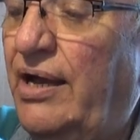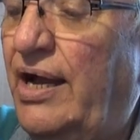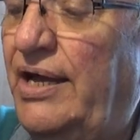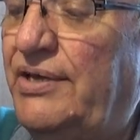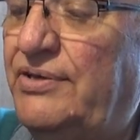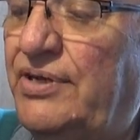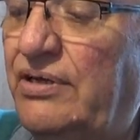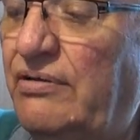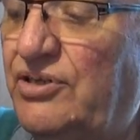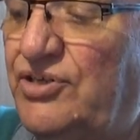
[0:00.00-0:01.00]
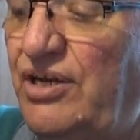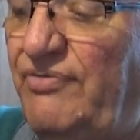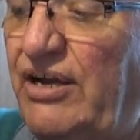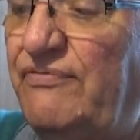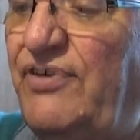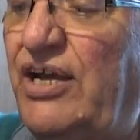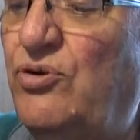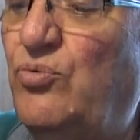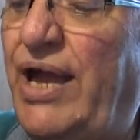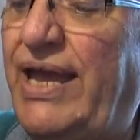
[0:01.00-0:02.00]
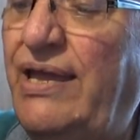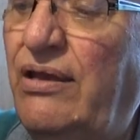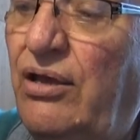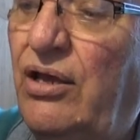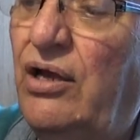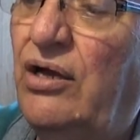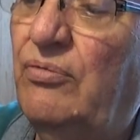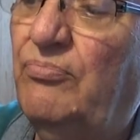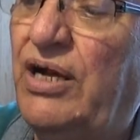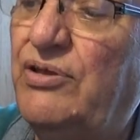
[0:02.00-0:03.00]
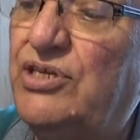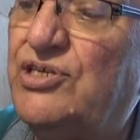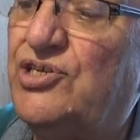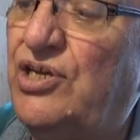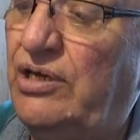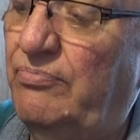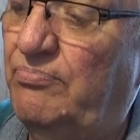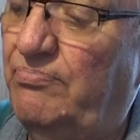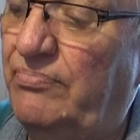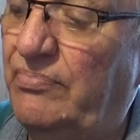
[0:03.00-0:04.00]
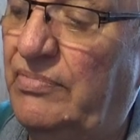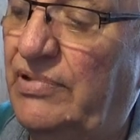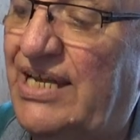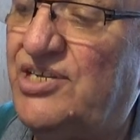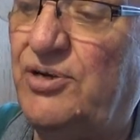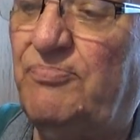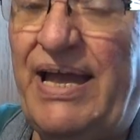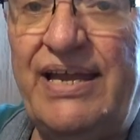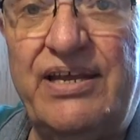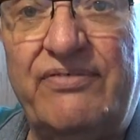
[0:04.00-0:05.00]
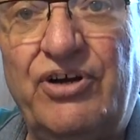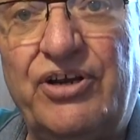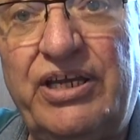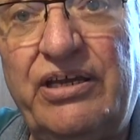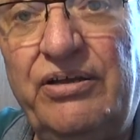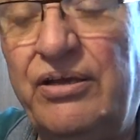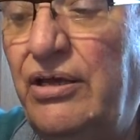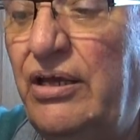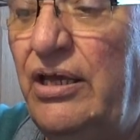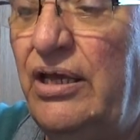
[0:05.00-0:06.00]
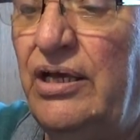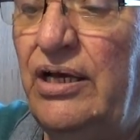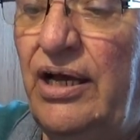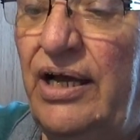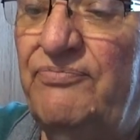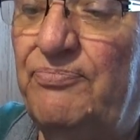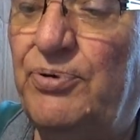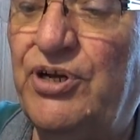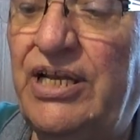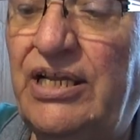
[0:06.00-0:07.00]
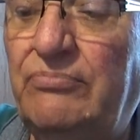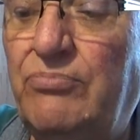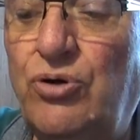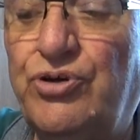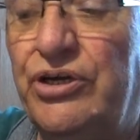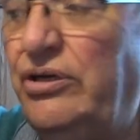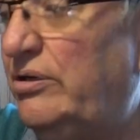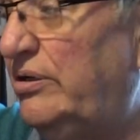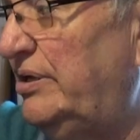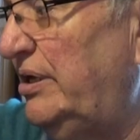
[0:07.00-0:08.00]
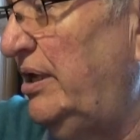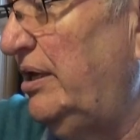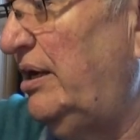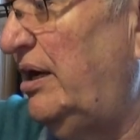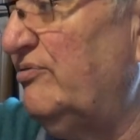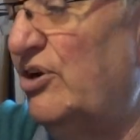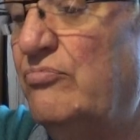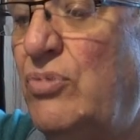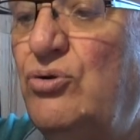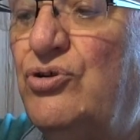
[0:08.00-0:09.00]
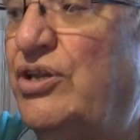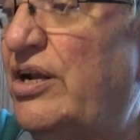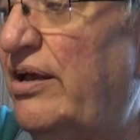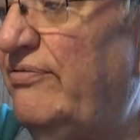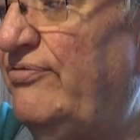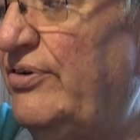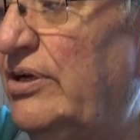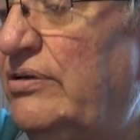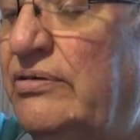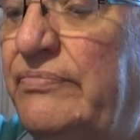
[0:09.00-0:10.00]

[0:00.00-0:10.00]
and see if I can find a way by this elastic band I've got here and put a little motor. I've got a motor that I've